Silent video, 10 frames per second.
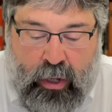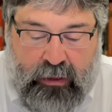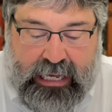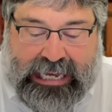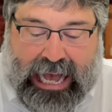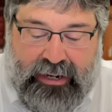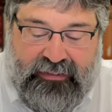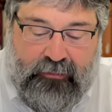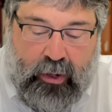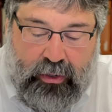The account
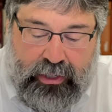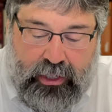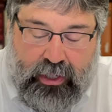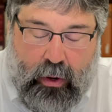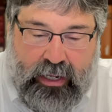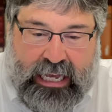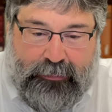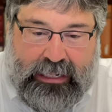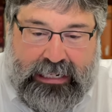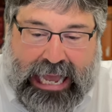of Moses going
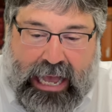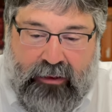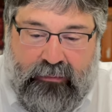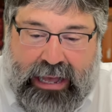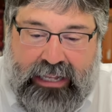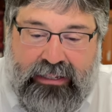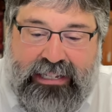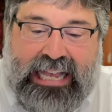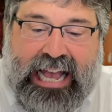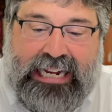up and down Mount
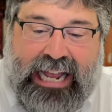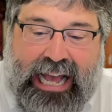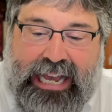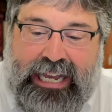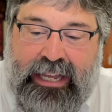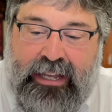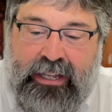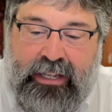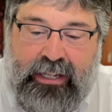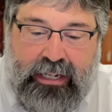Sinai
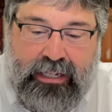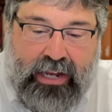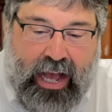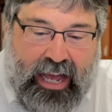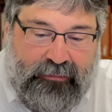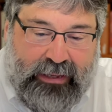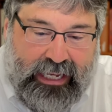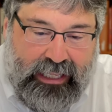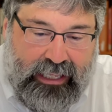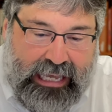does not
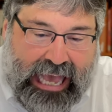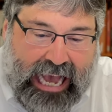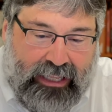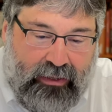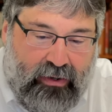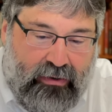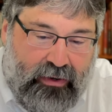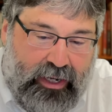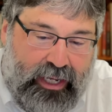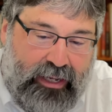mean the
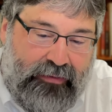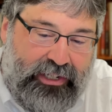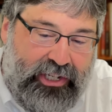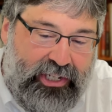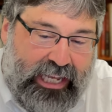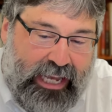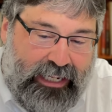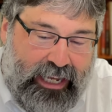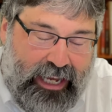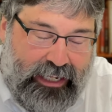allegory of a descent
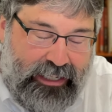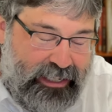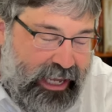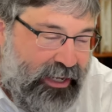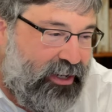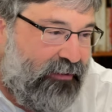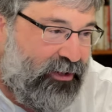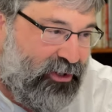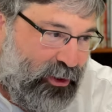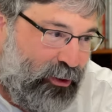and ascent of the
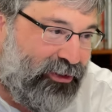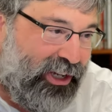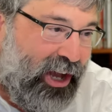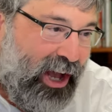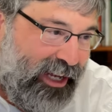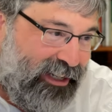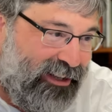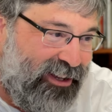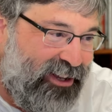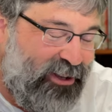soul to God,
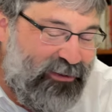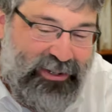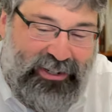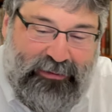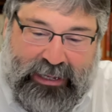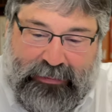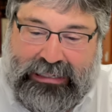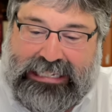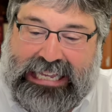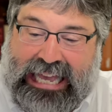which some people
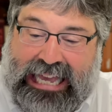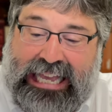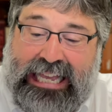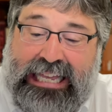say.